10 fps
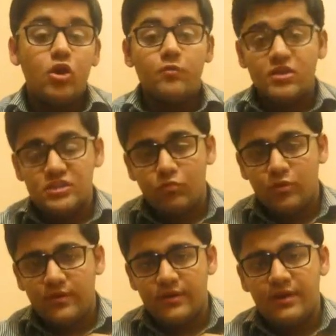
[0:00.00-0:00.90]
By
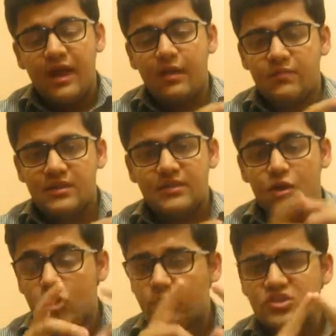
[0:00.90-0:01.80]
occupational mobility, I
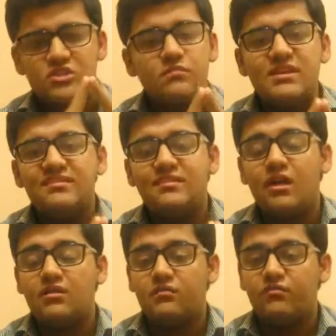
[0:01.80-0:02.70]
mean that occupational
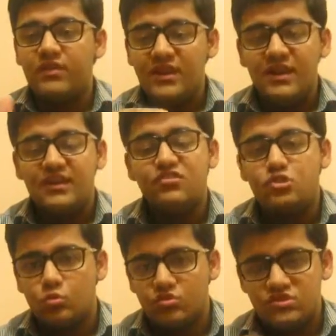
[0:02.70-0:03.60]
means the way
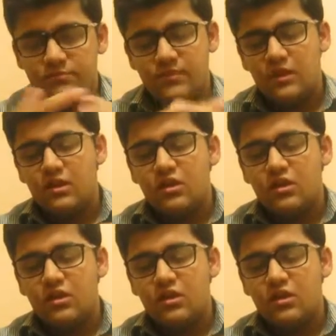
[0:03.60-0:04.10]
it is used.